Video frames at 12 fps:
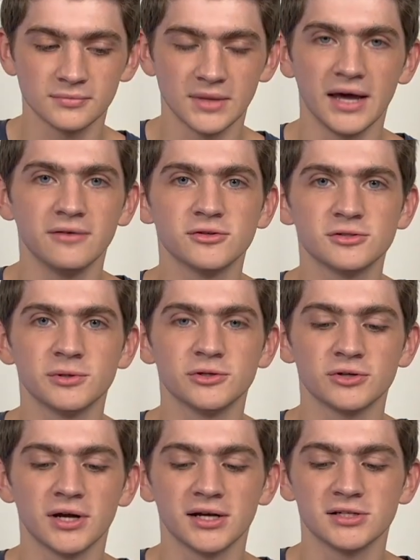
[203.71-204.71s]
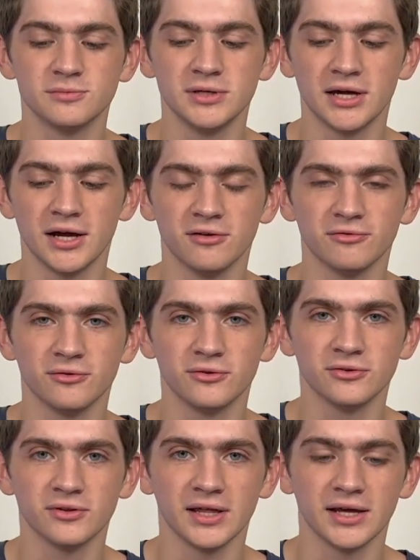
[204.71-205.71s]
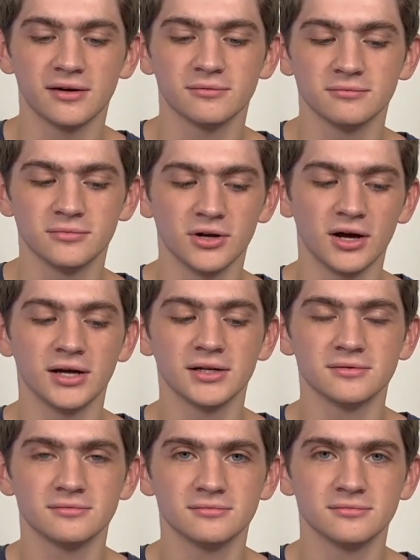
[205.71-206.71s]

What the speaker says: I've just been trying to be careful to not